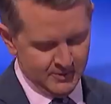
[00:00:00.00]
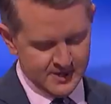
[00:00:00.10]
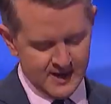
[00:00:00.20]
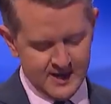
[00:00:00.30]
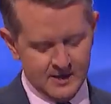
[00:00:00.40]
were
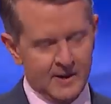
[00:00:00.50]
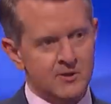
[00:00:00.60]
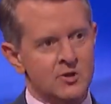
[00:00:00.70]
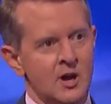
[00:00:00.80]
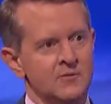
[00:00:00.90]
talking about
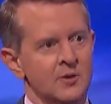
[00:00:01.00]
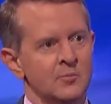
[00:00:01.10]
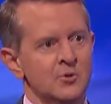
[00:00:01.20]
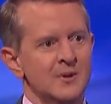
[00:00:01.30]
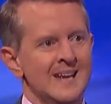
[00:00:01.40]

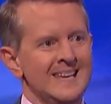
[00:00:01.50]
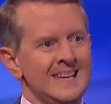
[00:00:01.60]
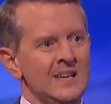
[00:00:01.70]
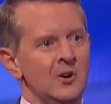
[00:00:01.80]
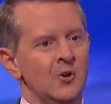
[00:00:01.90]
Jean-Vilbrun
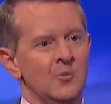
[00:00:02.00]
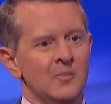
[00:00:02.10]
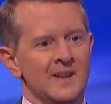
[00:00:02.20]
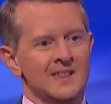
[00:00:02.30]
Guillaume